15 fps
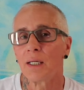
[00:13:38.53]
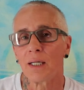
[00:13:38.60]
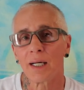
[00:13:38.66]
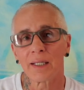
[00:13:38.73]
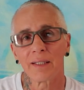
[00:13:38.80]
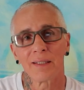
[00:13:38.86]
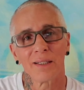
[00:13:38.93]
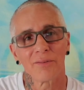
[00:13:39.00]
I
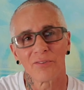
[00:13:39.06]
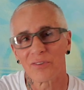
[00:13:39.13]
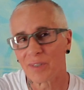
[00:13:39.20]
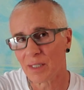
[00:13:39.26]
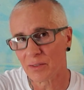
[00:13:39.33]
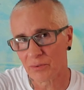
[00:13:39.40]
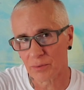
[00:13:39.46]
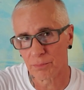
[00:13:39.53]
can have
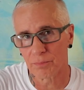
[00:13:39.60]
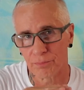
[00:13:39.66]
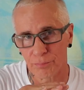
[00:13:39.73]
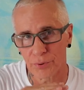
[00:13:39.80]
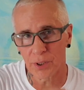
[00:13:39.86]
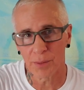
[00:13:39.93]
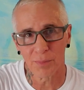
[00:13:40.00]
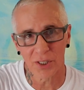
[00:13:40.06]
sex
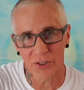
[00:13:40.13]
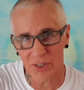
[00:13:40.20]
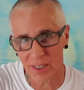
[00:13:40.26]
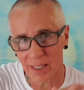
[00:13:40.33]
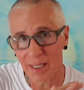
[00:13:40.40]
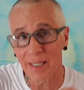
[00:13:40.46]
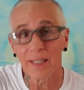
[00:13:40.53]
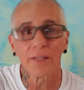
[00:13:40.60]
pretty much
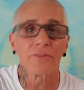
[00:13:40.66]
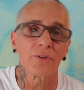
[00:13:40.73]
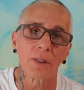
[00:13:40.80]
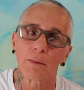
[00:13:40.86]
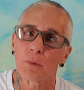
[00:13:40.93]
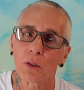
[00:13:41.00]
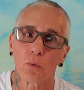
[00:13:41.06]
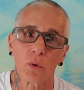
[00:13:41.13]
any
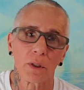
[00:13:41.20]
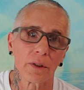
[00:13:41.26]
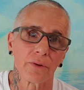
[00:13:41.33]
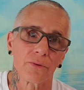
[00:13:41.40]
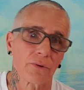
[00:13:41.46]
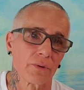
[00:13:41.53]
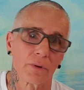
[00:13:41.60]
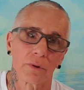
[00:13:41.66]
time I want it,